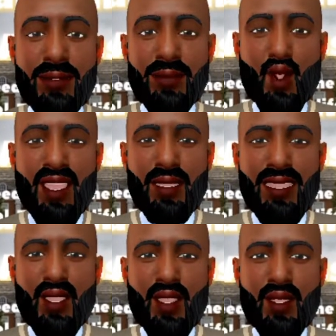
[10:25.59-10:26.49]
with
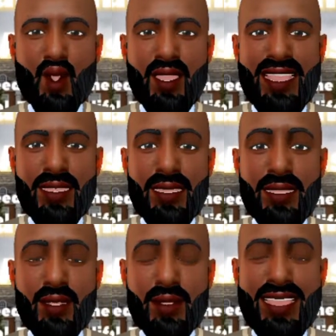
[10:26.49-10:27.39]
your formation
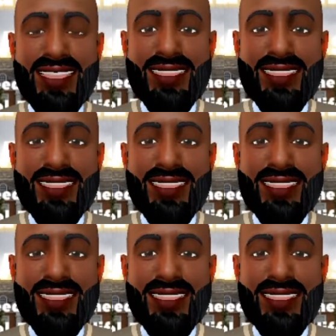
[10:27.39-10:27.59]
state.